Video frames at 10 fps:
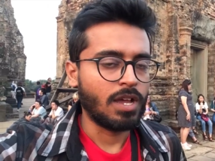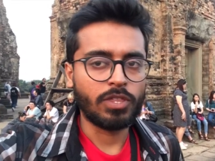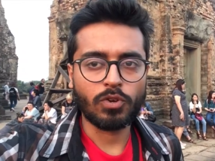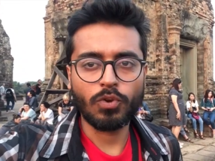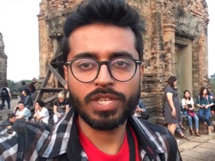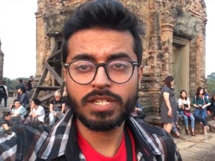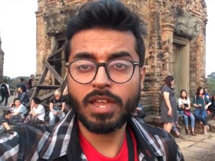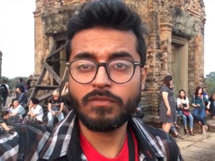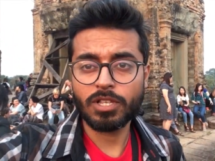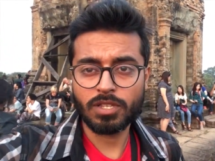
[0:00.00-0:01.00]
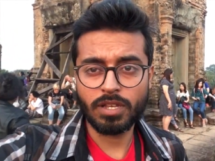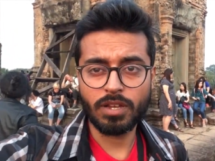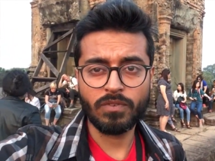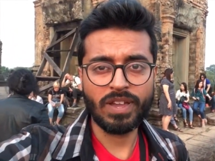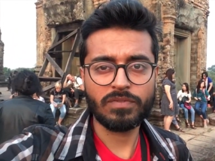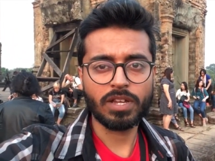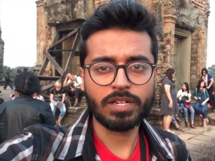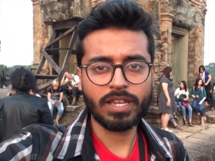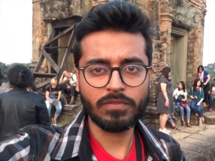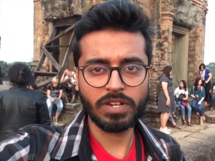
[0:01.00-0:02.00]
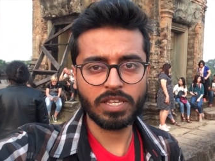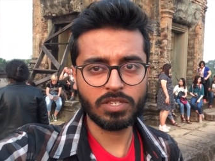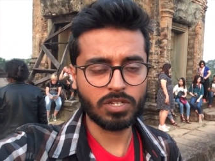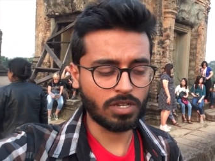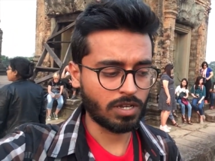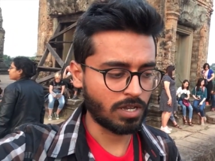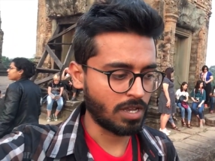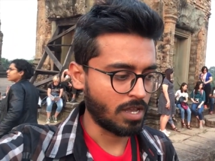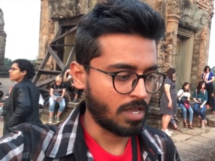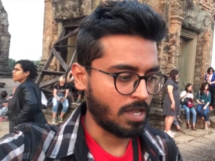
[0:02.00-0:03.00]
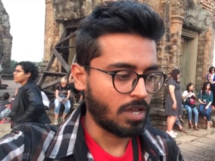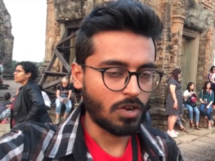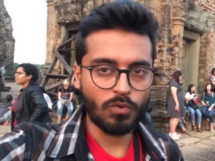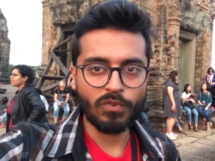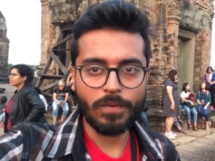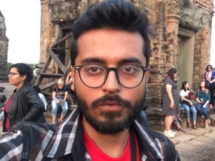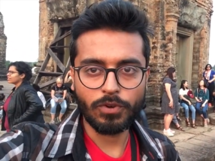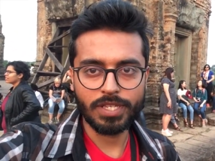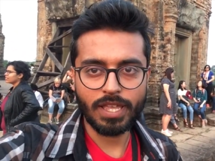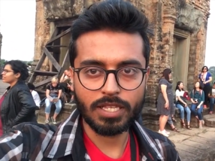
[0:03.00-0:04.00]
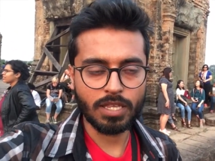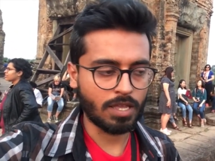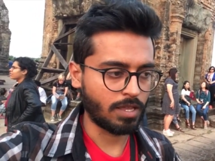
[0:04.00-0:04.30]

The closing time was uh, five thirty, and we reached uh, around five twenty-six.